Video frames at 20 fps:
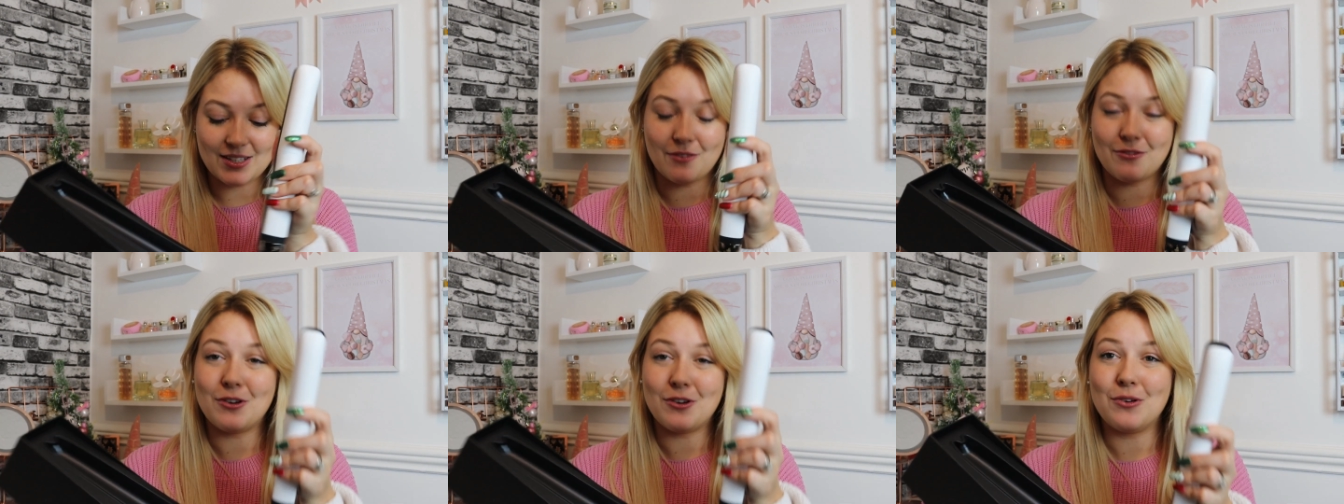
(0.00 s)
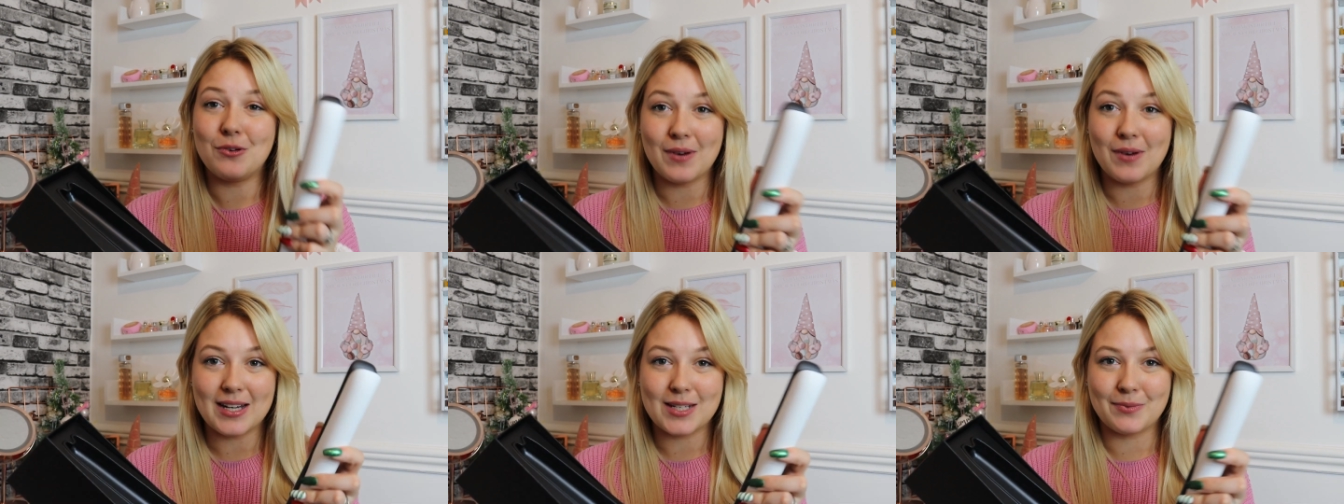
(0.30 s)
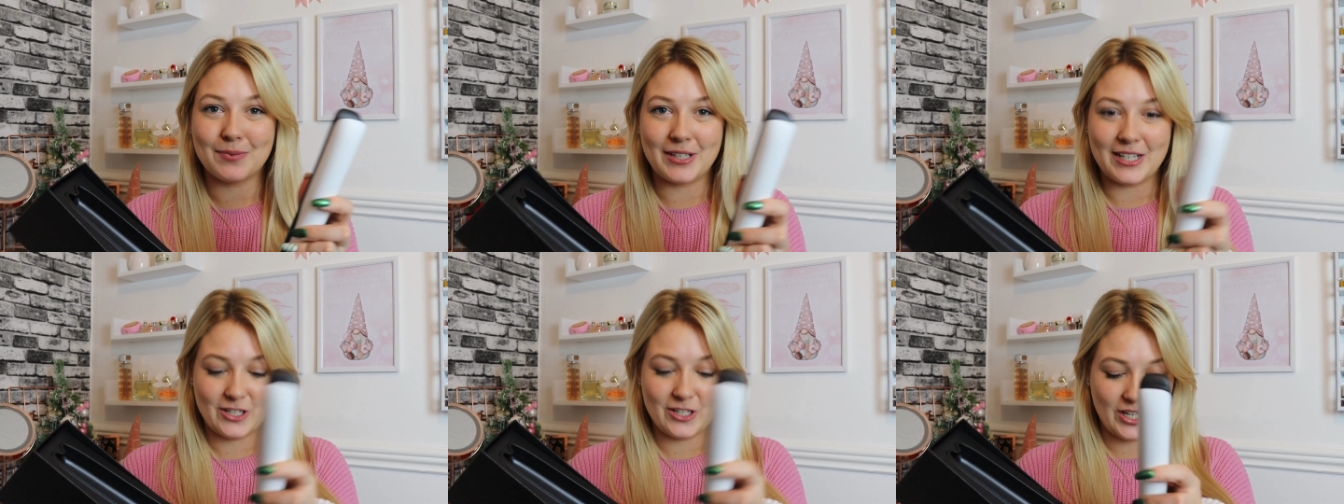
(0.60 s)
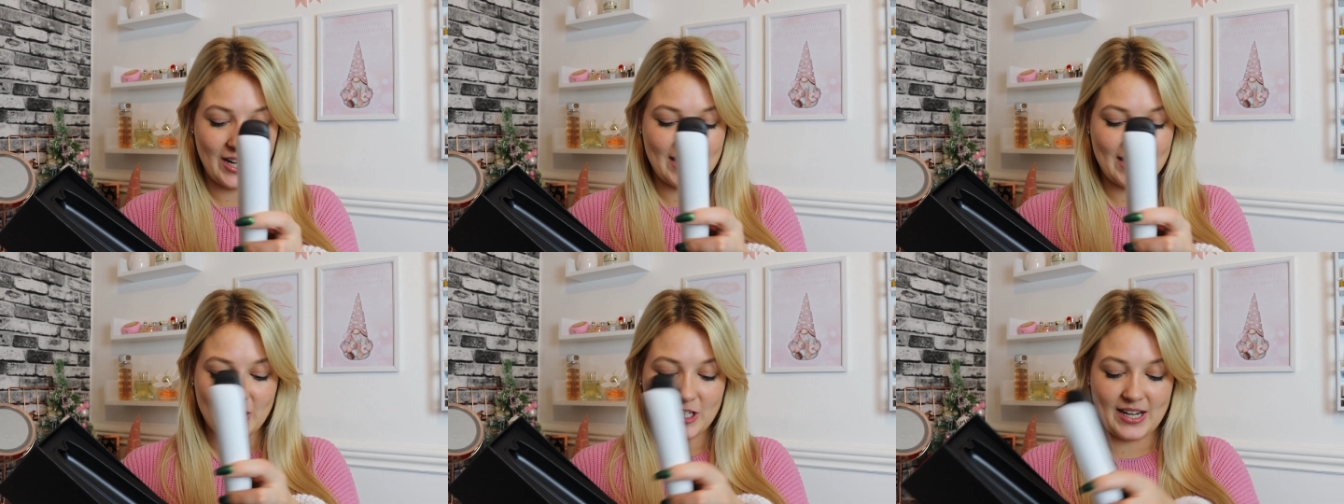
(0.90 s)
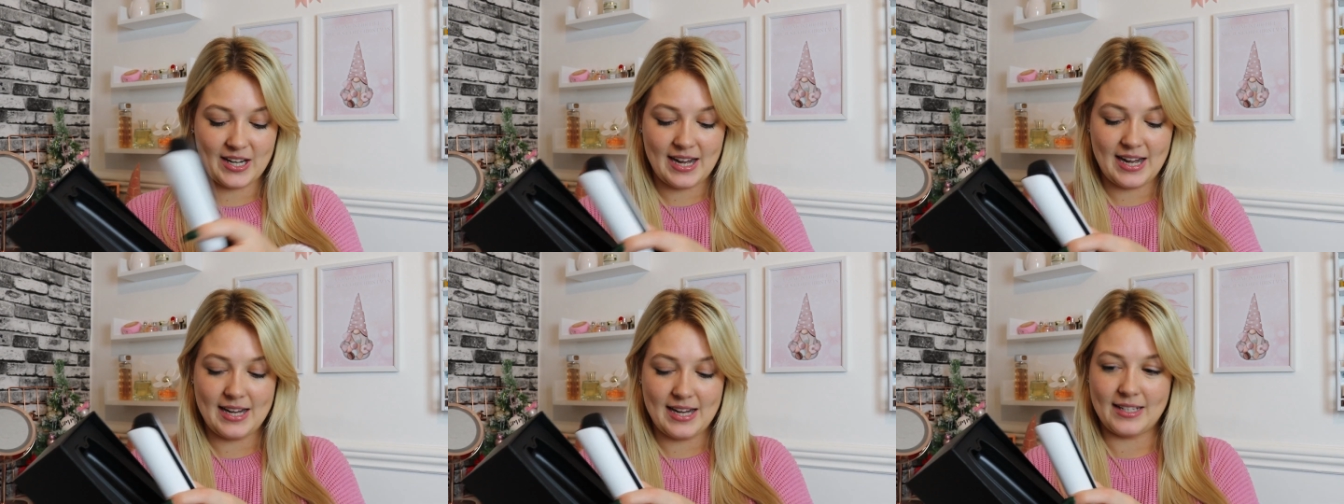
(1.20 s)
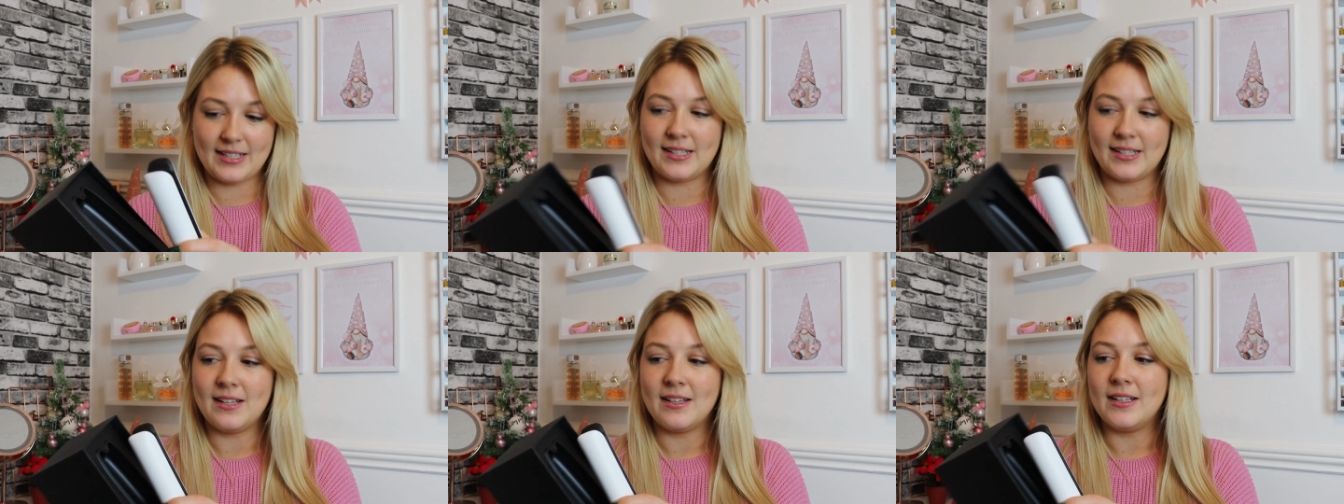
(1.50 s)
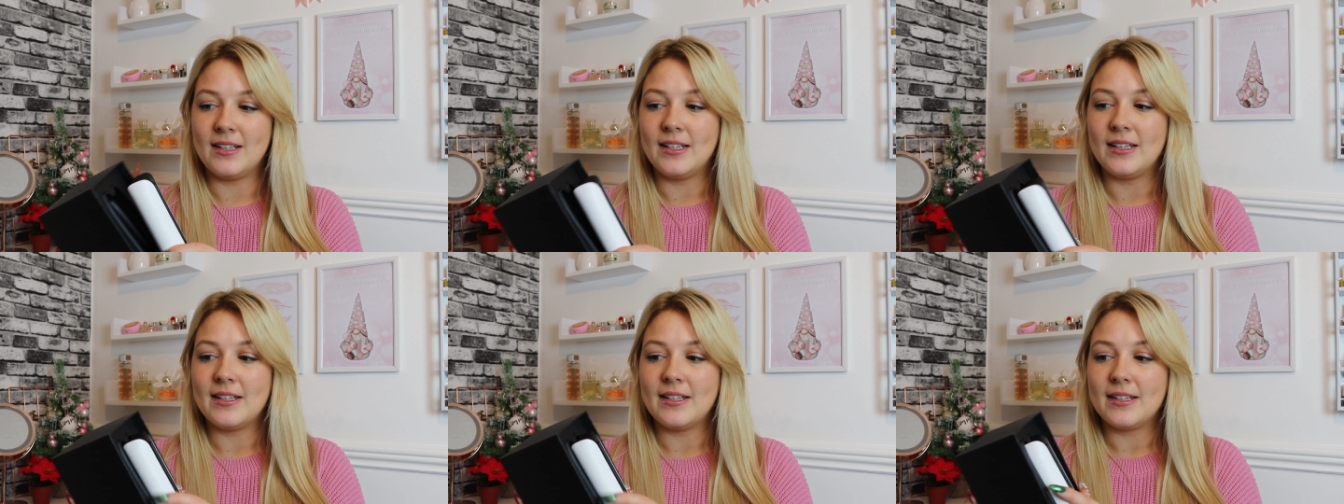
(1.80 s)
I've always wanted
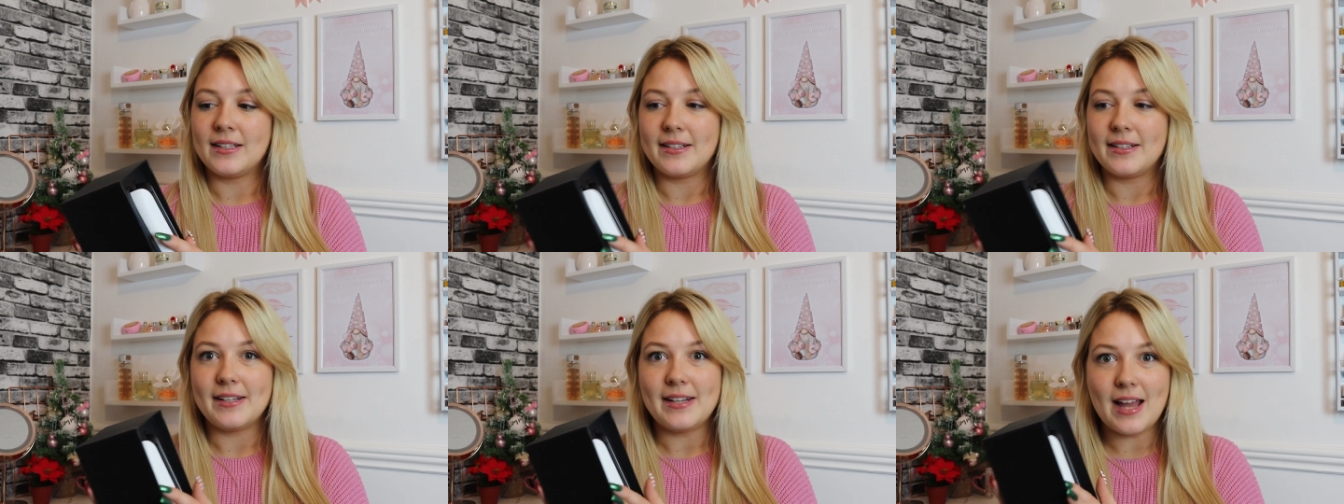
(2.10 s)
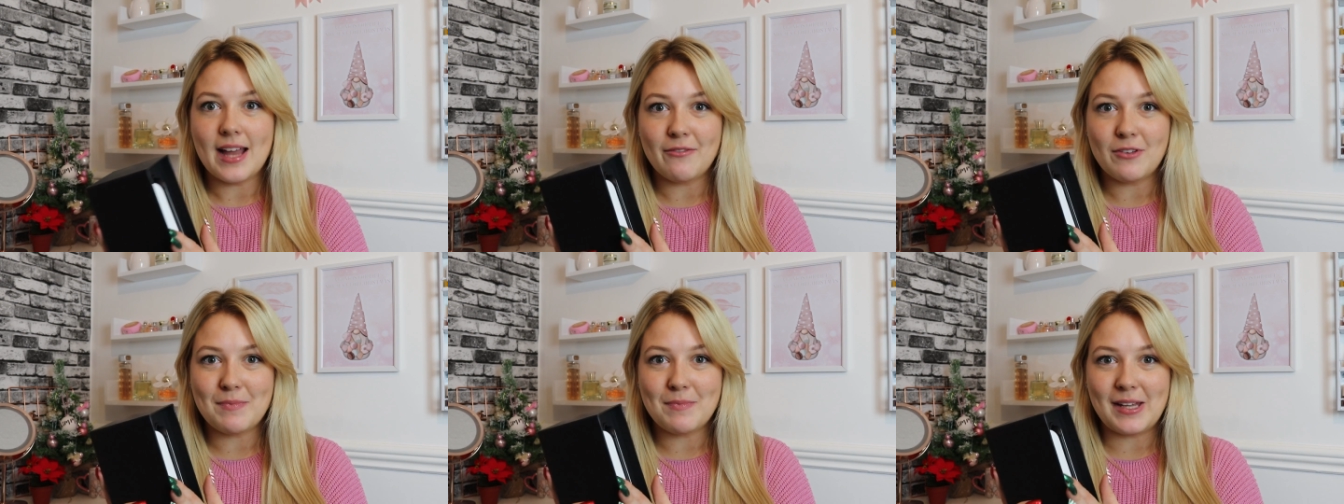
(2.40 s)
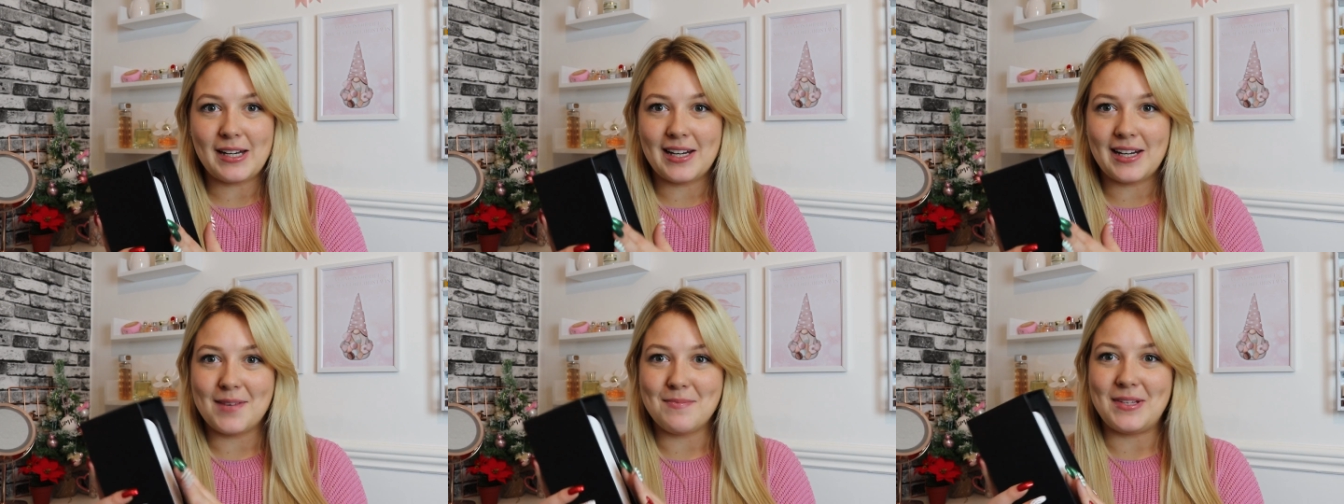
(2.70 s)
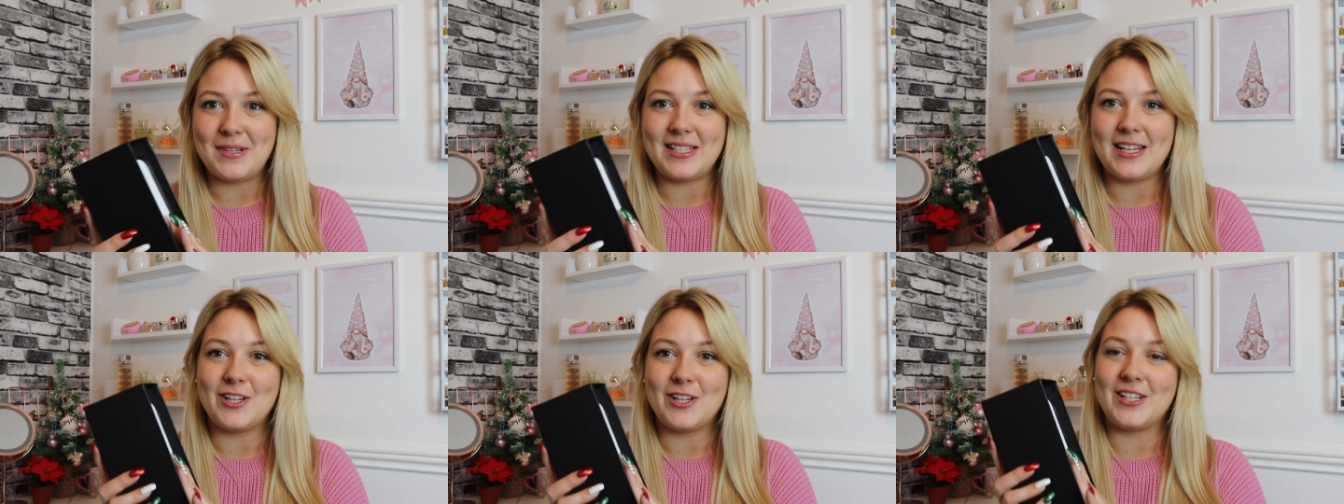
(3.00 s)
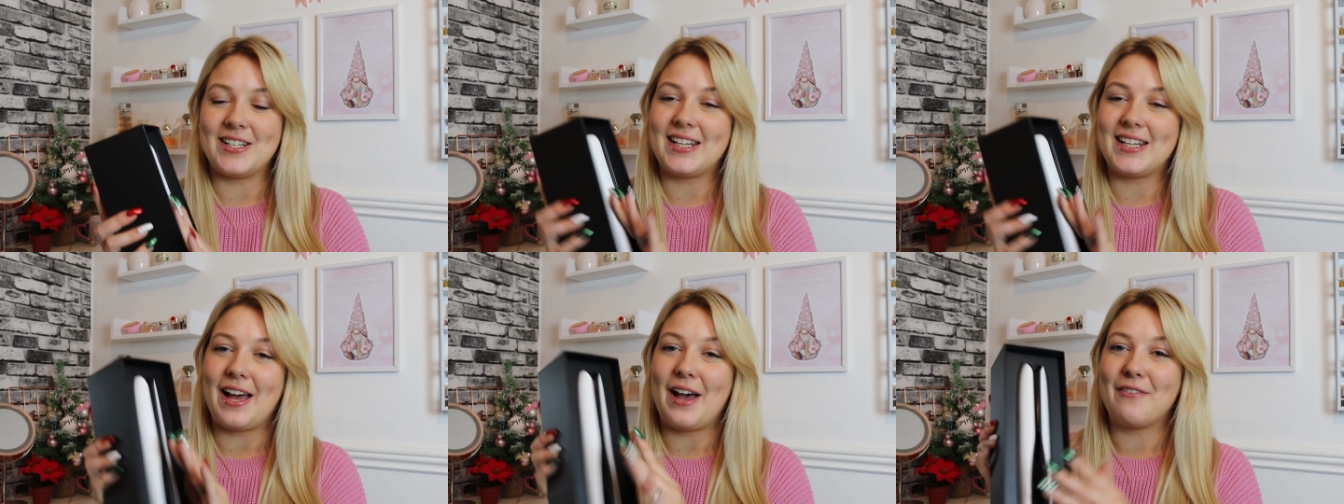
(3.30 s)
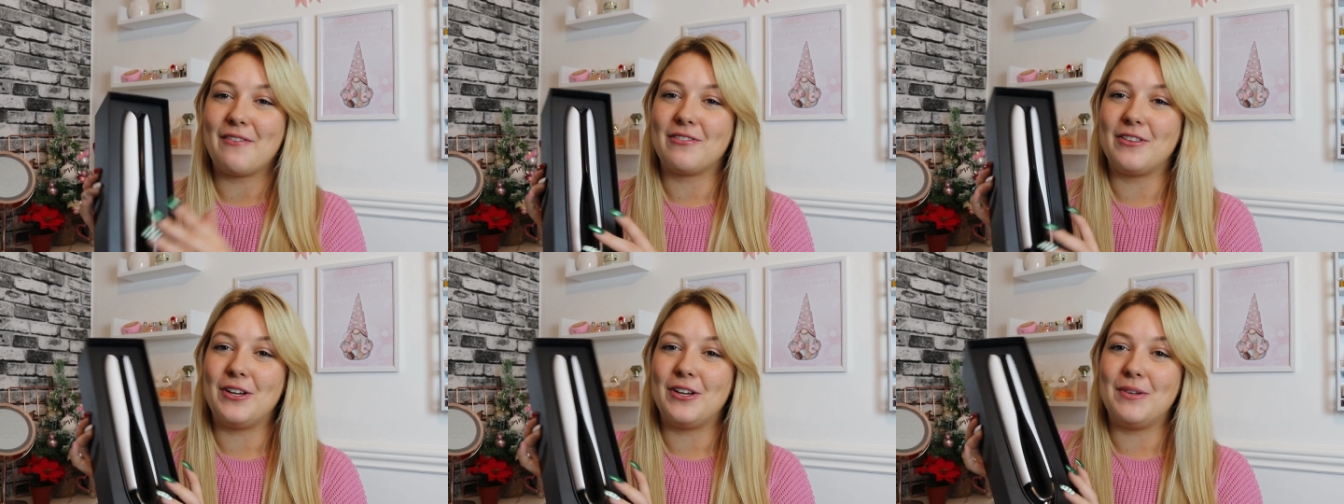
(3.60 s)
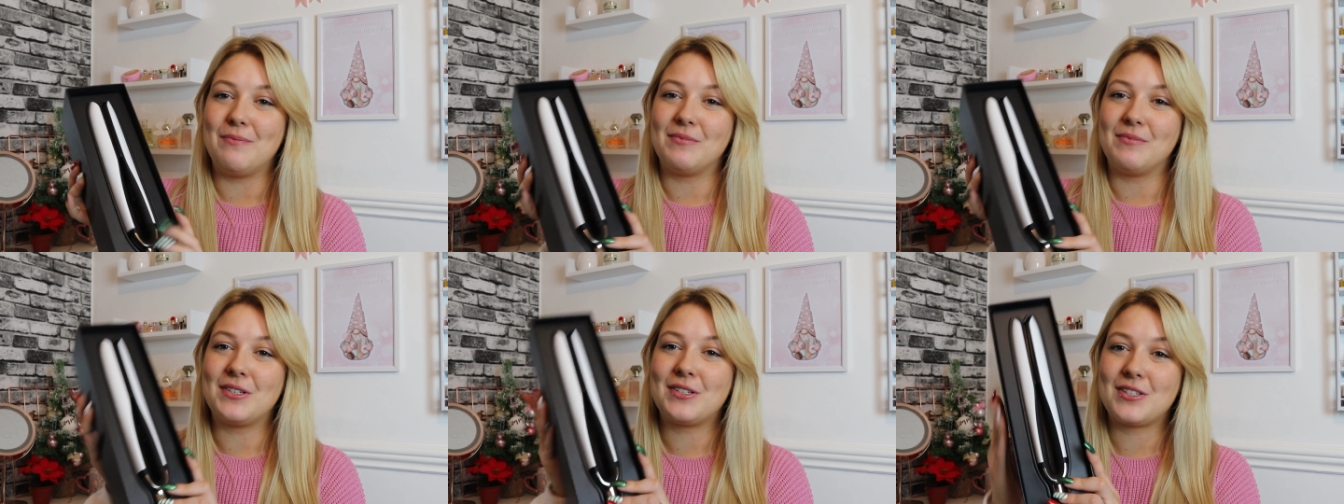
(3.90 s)
GHDs, never been in a position to have
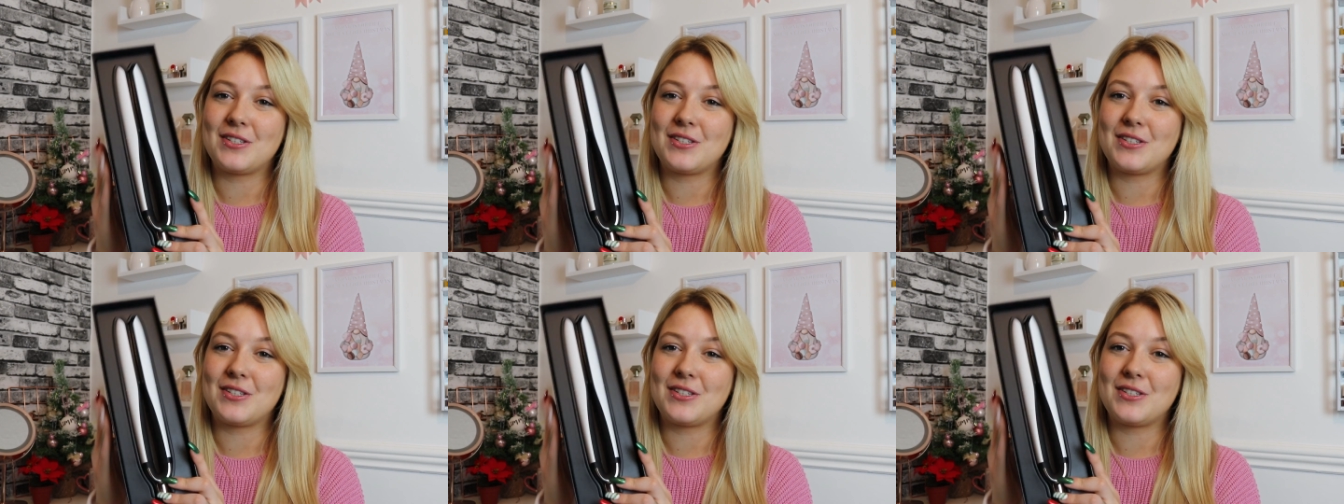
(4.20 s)
them.